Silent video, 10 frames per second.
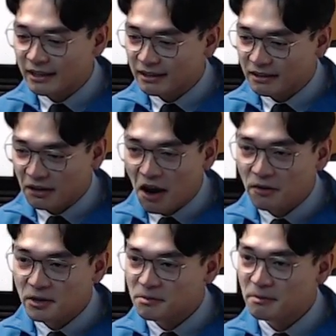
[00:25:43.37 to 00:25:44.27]
The
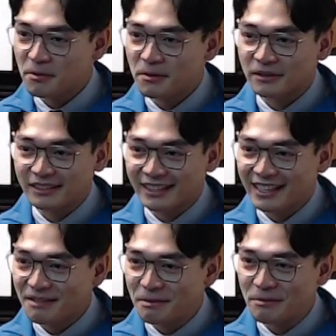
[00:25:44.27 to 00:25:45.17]
Congress people and the
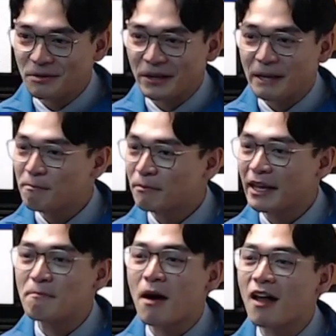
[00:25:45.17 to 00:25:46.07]
Senate people keep
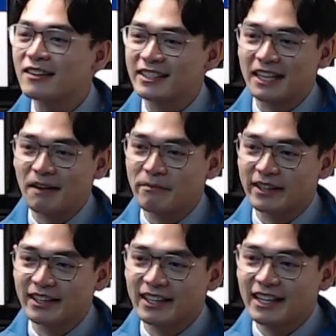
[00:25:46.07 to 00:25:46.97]
playing politics up
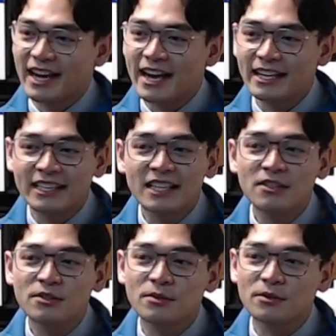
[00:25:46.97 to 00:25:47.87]
there, and they need
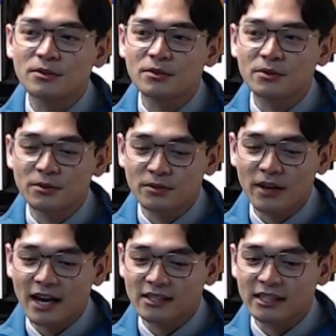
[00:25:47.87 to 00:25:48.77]
to
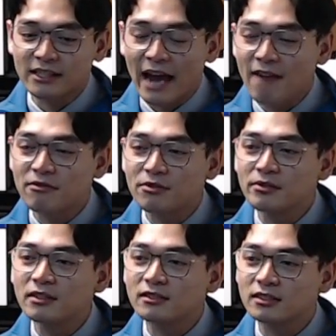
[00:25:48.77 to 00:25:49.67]
actually have a
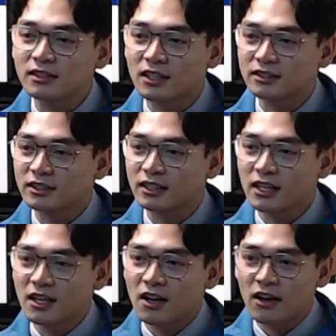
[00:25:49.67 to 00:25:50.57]
real discussion
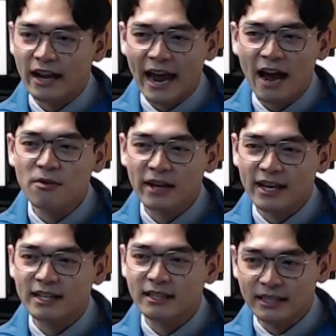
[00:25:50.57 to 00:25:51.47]
on how
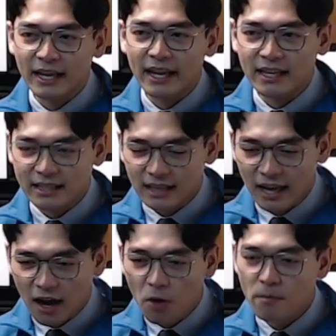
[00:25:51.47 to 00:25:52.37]
can they
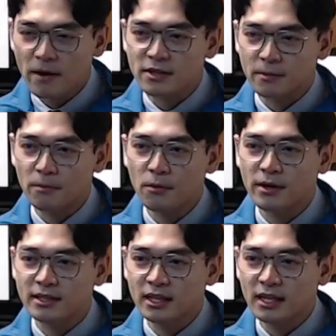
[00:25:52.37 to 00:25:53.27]
help and
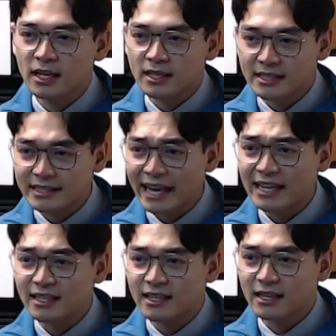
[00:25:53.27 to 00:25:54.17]
support
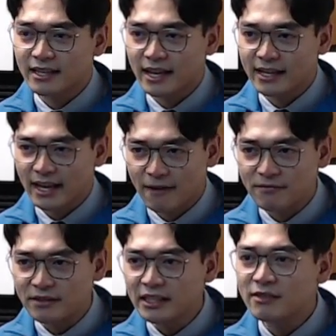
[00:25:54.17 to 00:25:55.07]
state and that they
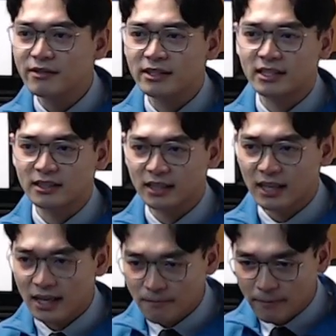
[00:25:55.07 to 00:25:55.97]
have dealing with this
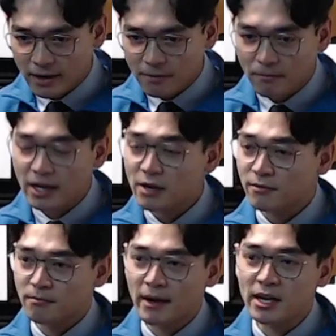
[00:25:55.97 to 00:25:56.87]

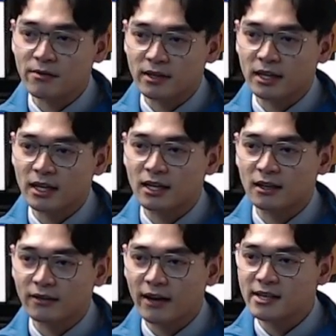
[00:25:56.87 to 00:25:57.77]
migrant
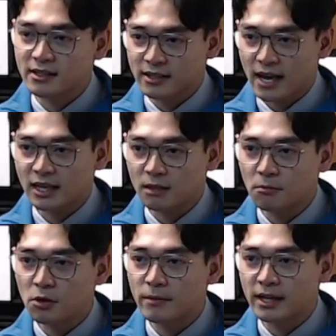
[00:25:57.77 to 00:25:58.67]
crisis at the
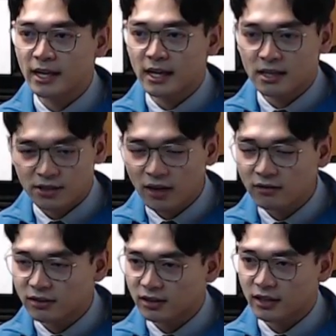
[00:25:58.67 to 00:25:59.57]
moment,
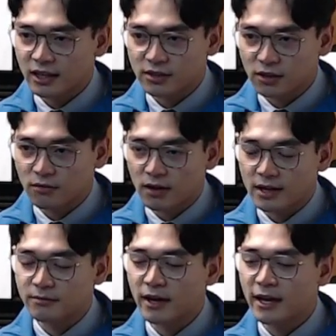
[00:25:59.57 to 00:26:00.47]
shelter and so on, right?